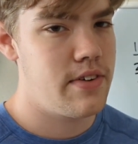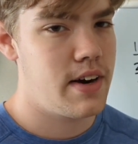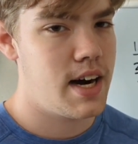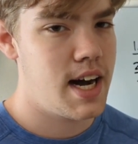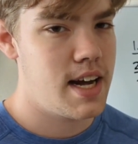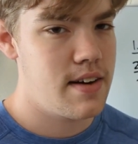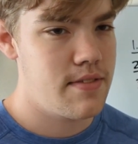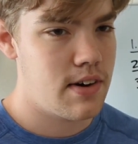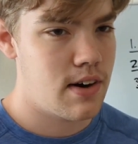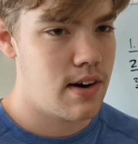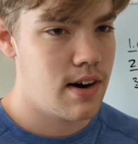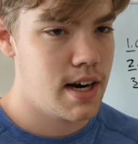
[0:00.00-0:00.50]

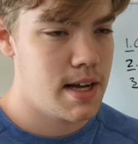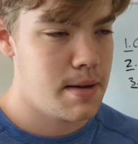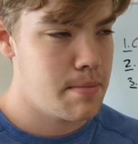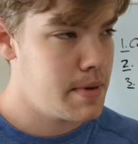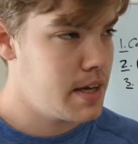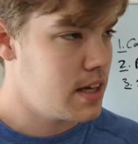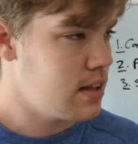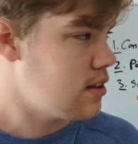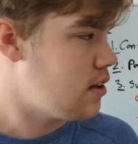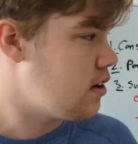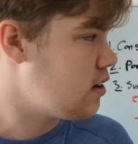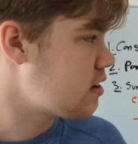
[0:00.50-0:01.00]
5 are a
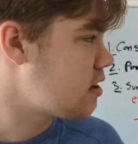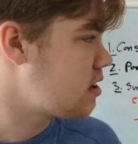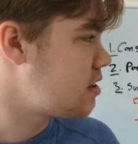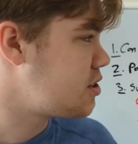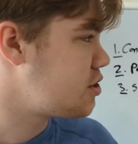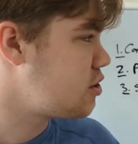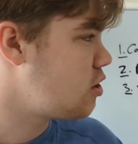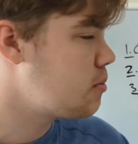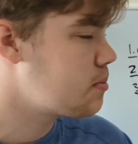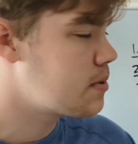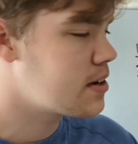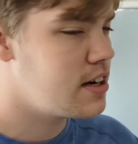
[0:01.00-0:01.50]
bit longer,
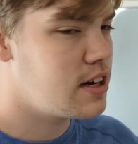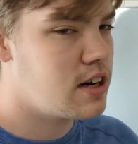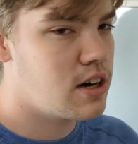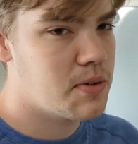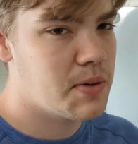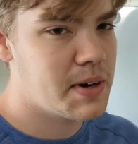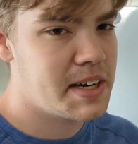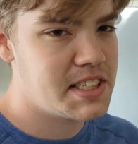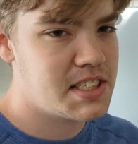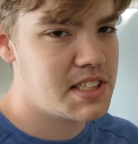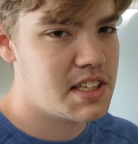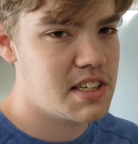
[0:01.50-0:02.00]
so I'm going to
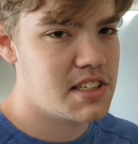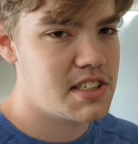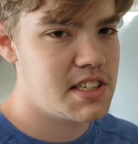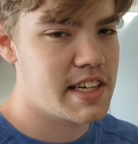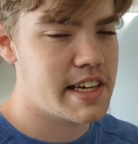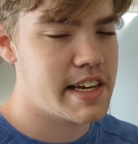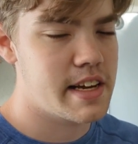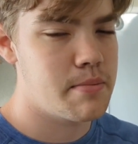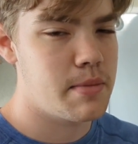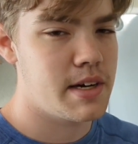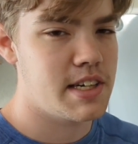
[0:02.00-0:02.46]
erase this to give